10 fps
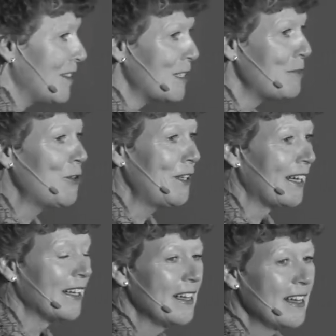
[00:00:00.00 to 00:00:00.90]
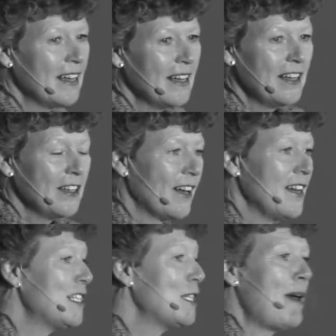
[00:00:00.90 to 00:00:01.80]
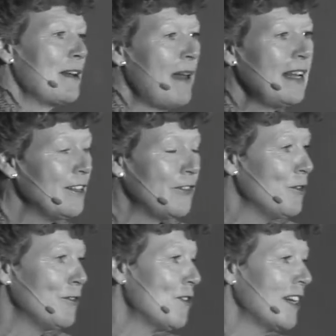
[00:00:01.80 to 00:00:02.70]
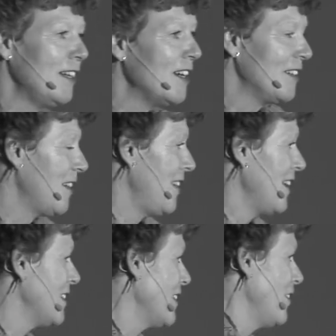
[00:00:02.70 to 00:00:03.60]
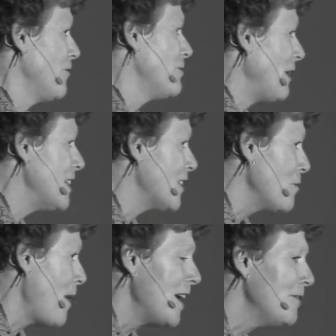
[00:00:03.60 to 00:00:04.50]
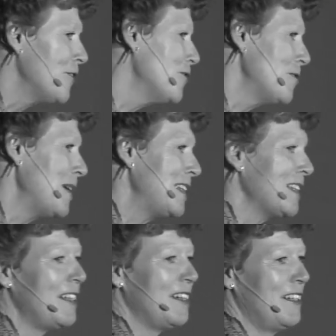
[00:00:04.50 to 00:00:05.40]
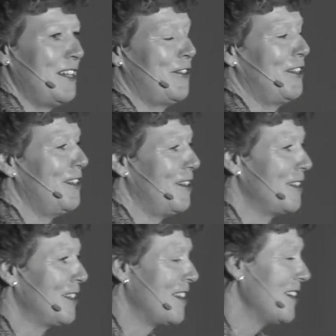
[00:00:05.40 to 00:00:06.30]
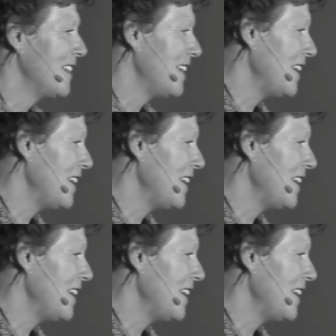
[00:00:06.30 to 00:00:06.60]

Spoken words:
this morning that I suspect many of you have already learned the things that have been so painful for me to learn over the last 30